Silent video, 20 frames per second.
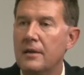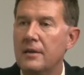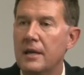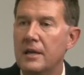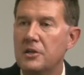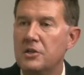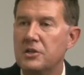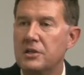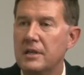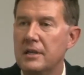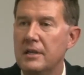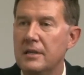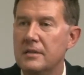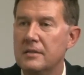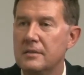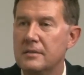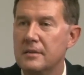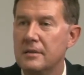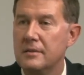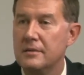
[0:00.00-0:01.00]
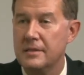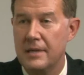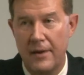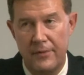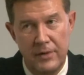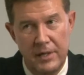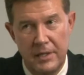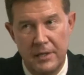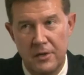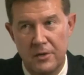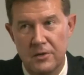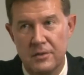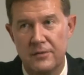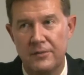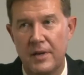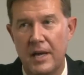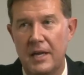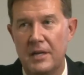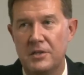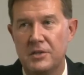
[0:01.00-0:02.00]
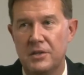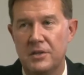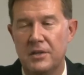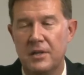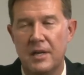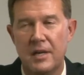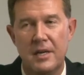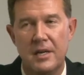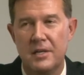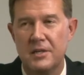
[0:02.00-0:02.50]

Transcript: that she is 70 years of age and